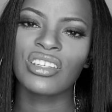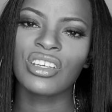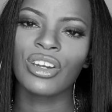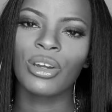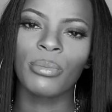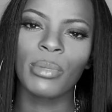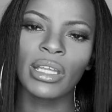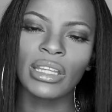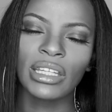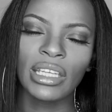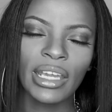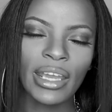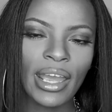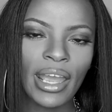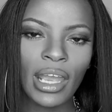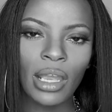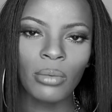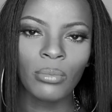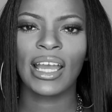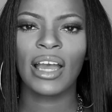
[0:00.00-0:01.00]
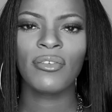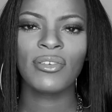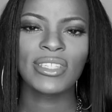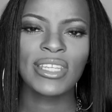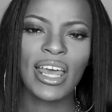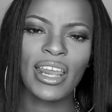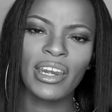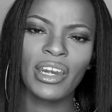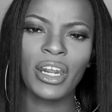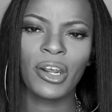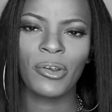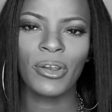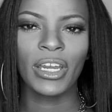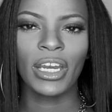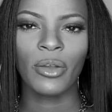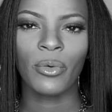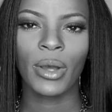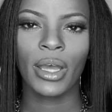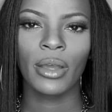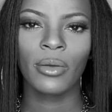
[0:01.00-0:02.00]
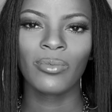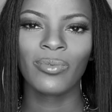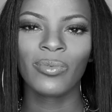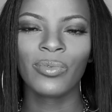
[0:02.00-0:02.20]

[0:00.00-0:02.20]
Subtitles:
to them at the game. I was sitting there anyway.